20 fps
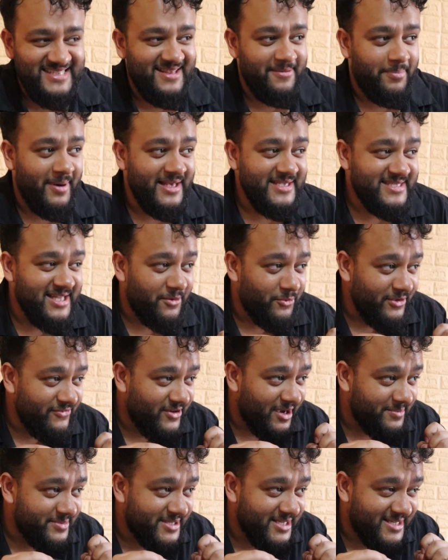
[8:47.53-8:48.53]
The place that we've
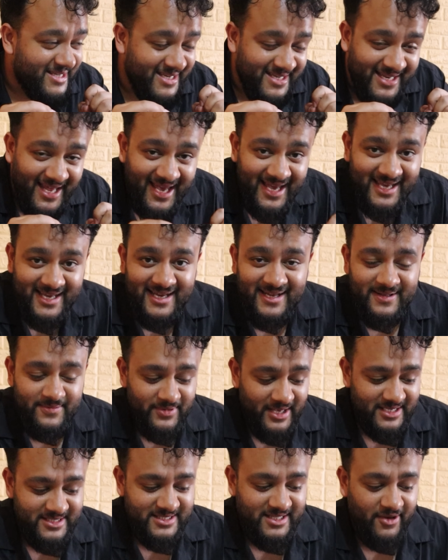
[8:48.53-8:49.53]
come to today
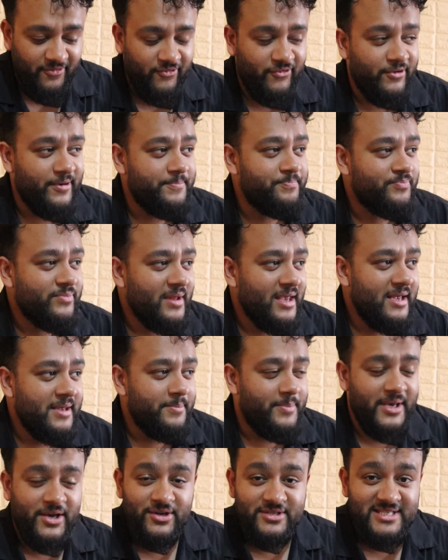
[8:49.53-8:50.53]
is different
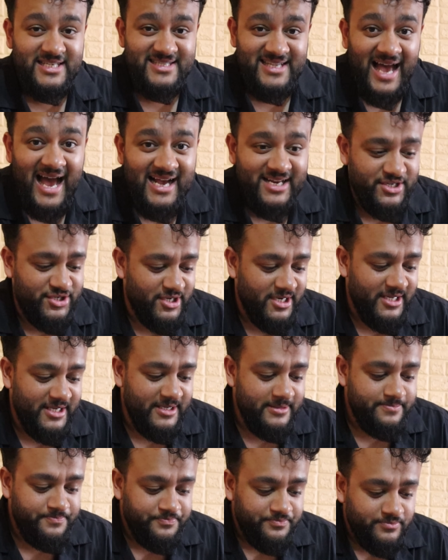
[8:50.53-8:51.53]
because it's actually